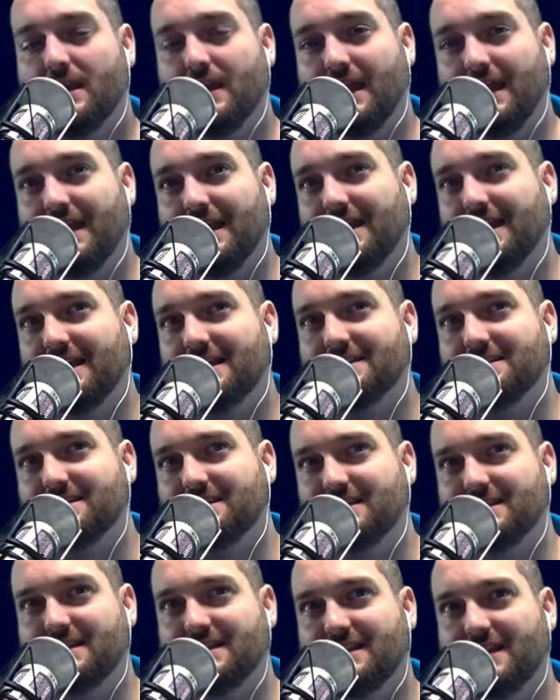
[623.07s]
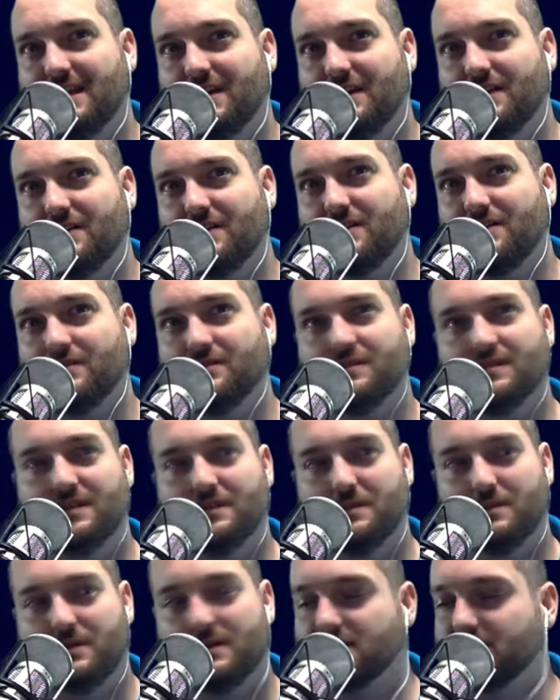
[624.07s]
And I could see that carrying over and
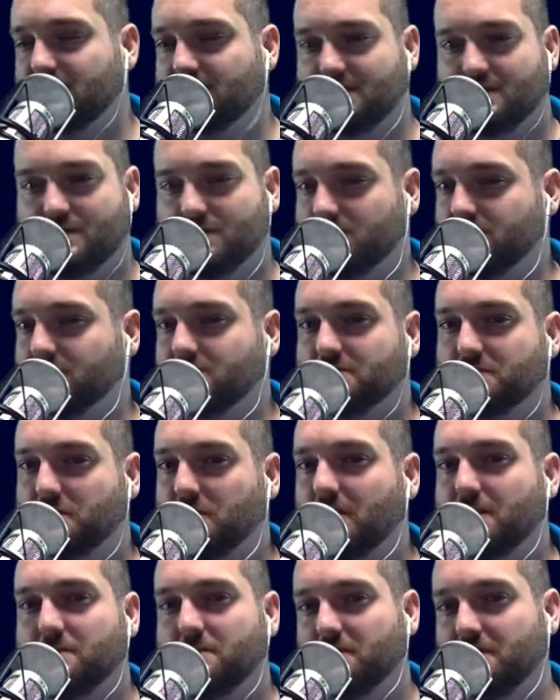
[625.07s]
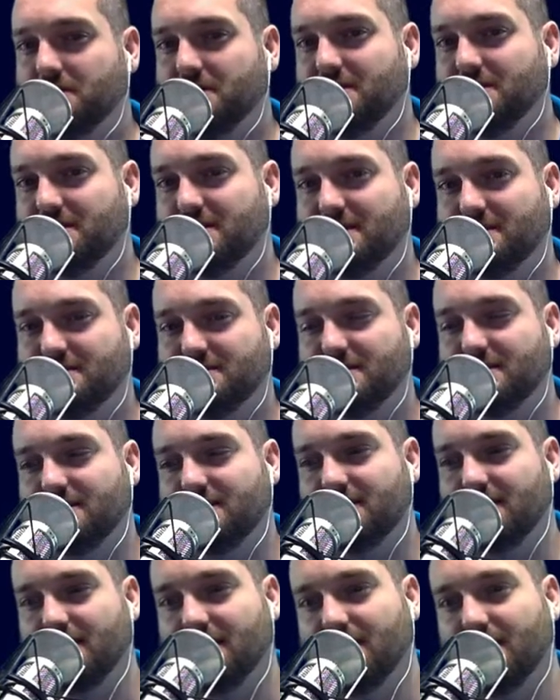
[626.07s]
not processing rules properly and things like
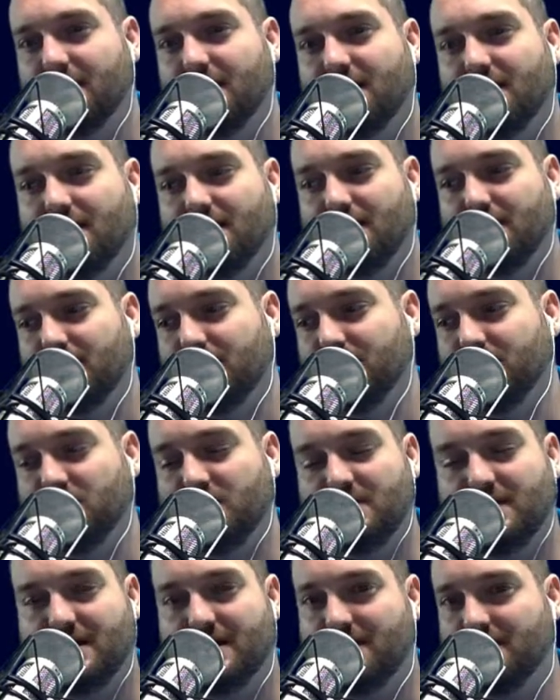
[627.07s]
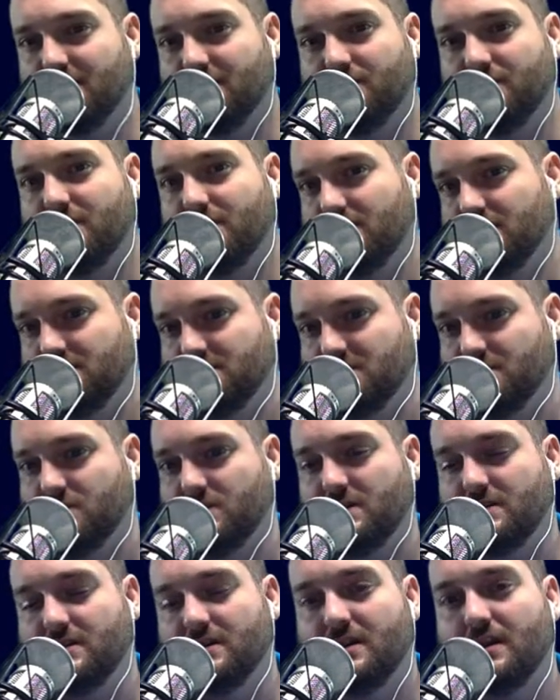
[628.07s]
that, uh, unique identifiers and
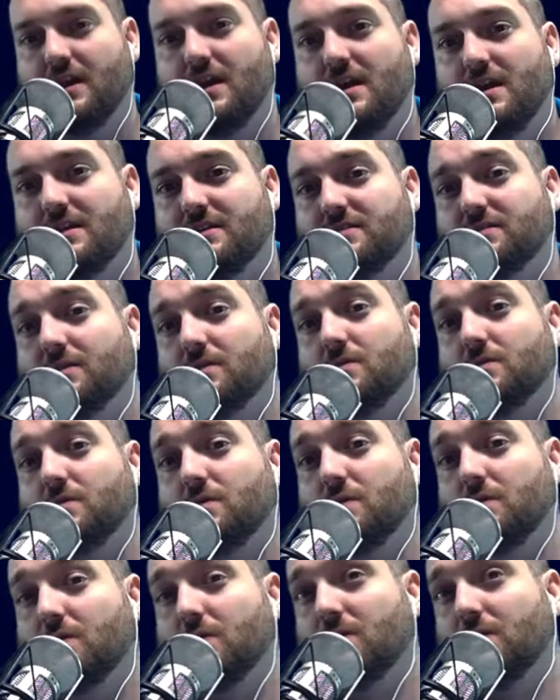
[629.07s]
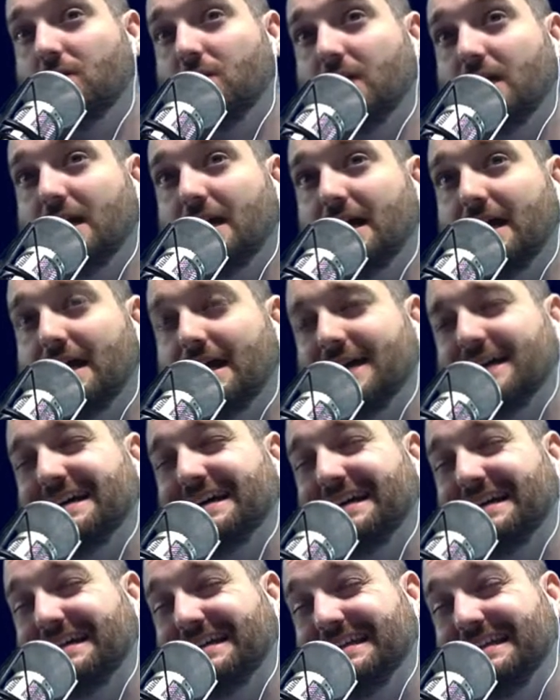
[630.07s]
whatnot. So
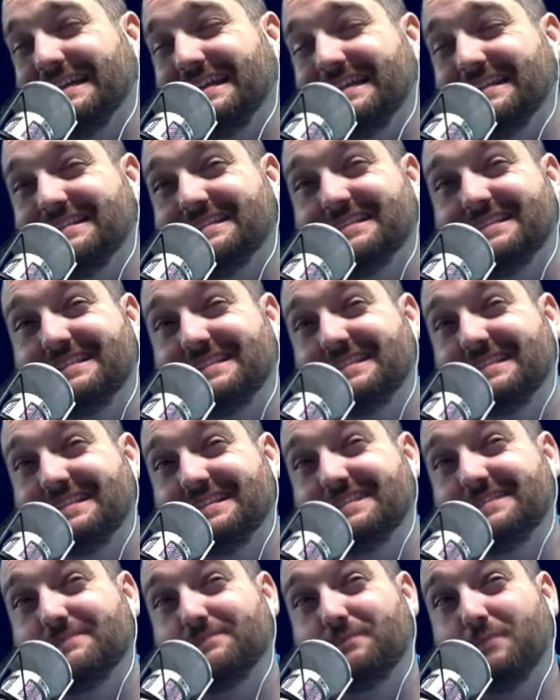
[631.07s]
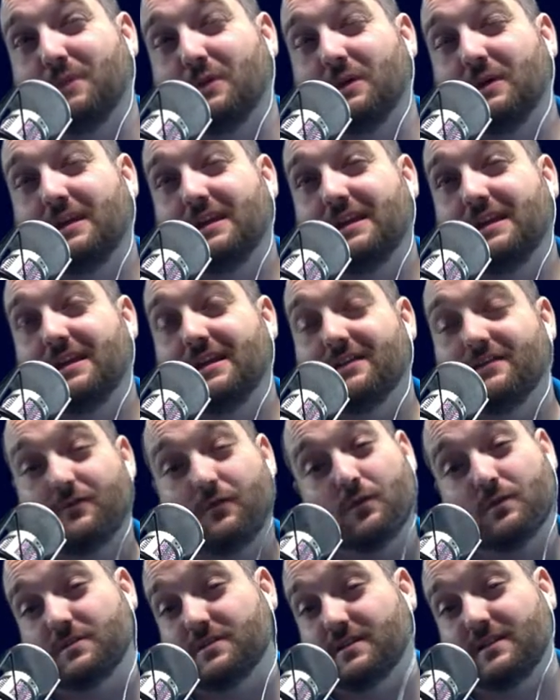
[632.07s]
it is pretty
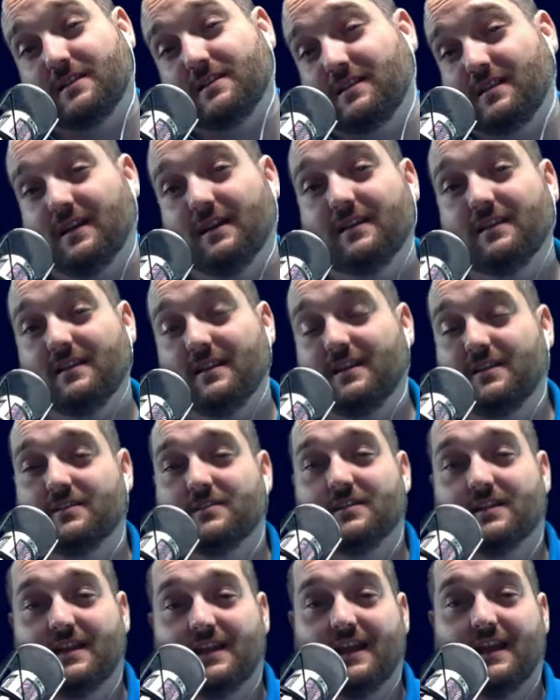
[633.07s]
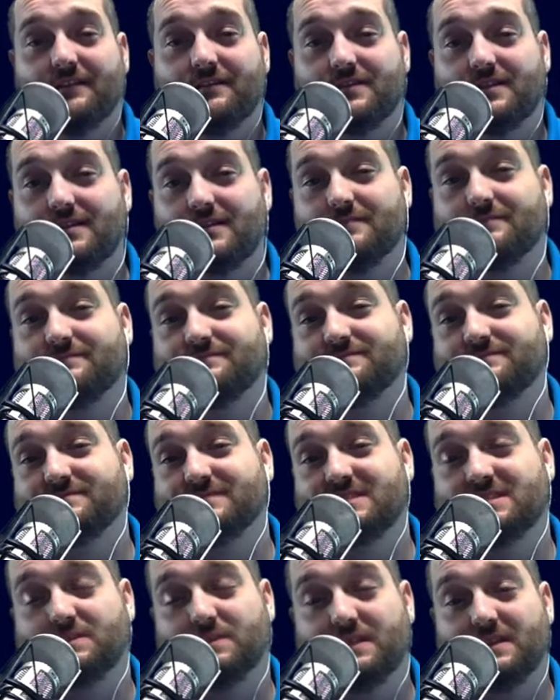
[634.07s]
unfortunate that you're going to have to
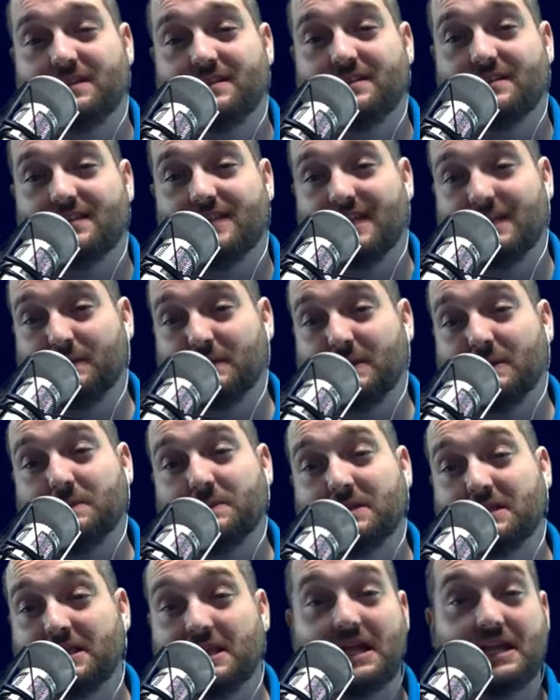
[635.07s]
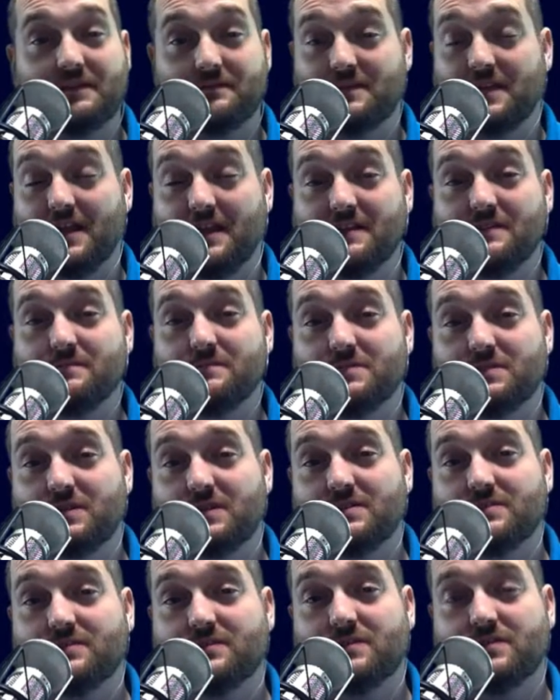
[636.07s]
spend uh, probably a lot of time
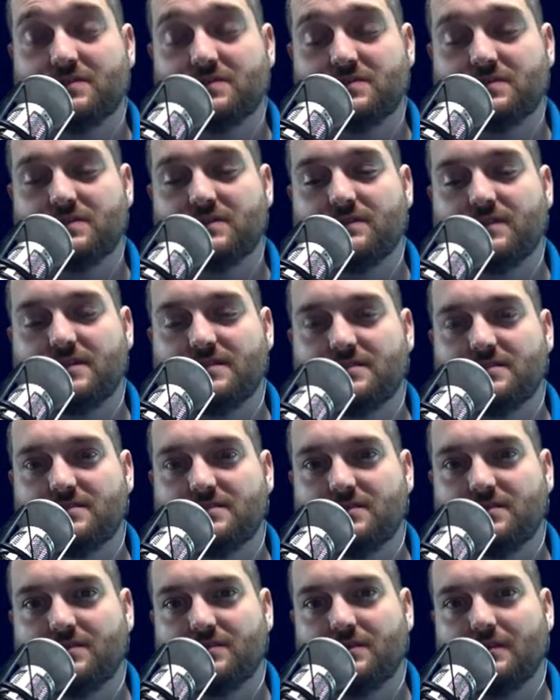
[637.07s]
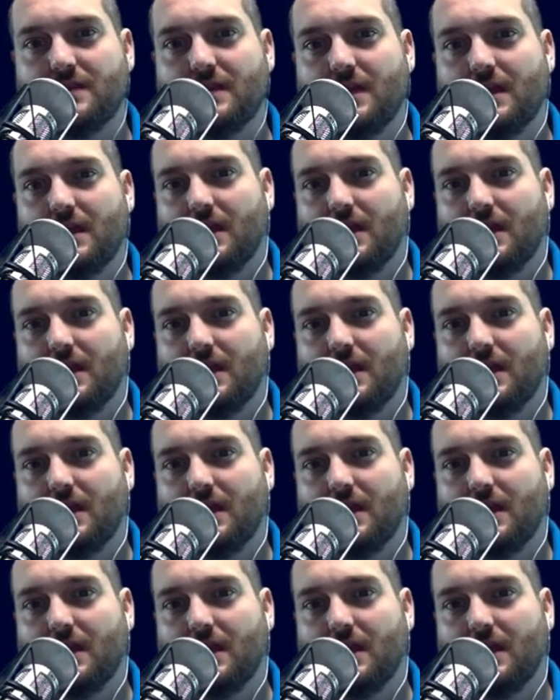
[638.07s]
transferring those devices over.